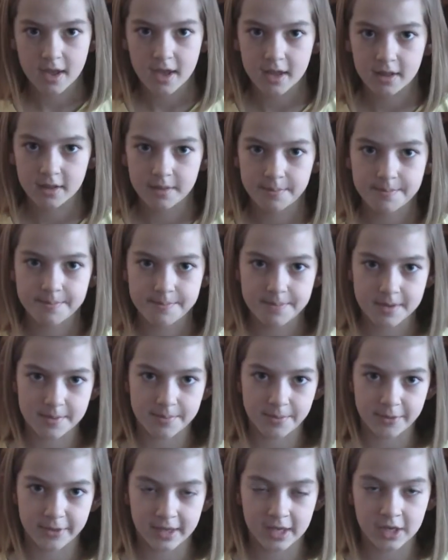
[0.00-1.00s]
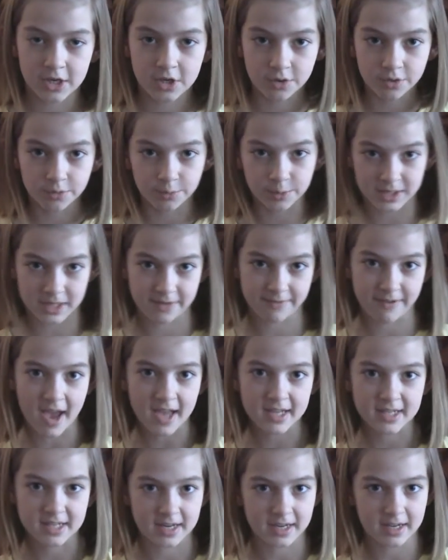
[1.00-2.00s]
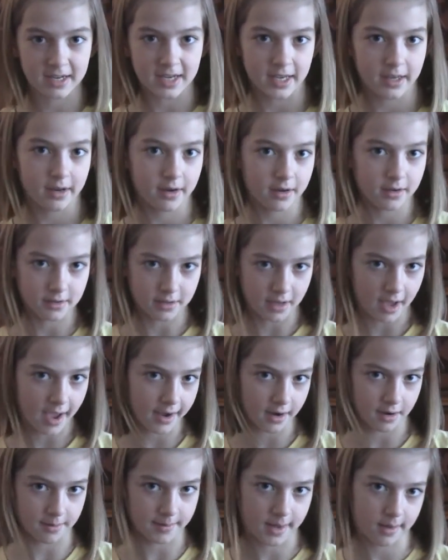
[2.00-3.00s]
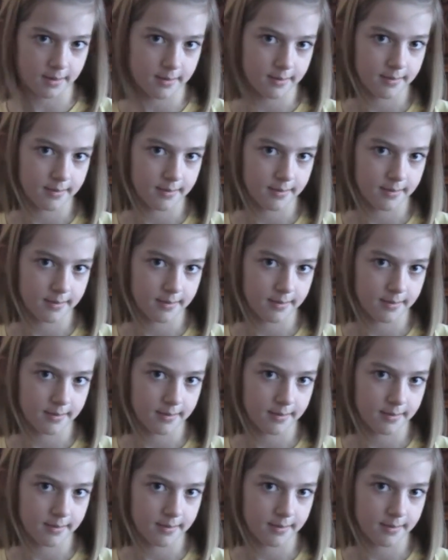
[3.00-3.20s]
and the people that can do it really fast can get a higher amount.